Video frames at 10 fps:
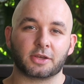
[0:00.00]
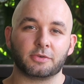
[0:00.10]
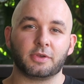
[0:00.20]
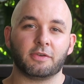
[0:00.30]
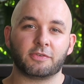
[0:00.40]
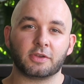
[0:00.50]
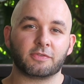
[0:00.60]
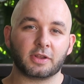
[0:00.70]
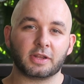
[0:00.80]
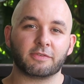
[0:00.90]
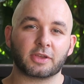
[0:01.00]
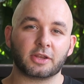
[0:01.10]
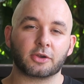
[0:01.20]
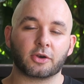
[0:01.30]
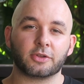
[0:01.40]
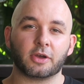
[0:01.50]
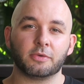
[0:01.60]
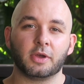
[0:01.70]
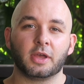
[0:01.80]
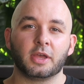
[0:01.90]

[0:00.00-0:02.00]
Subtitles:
So if you're living in your condo,